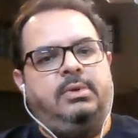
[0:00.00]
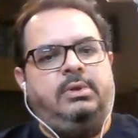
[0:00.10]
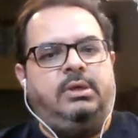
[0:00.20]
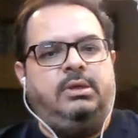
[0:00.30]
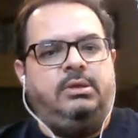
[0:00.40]

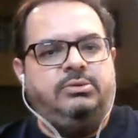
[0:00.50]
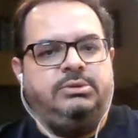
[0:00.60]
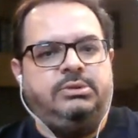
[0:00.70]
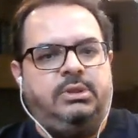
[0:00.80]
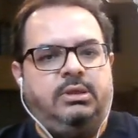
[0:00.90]
Yeah, you
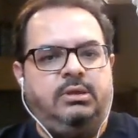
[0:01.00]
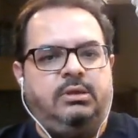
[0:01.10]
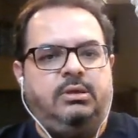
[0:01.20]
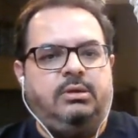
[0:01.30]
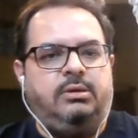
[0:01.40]
see,
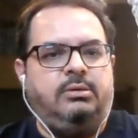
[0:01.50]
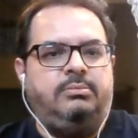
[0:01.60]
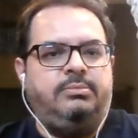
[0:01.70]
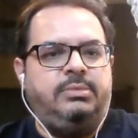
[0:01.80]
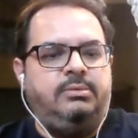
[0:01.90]
oh,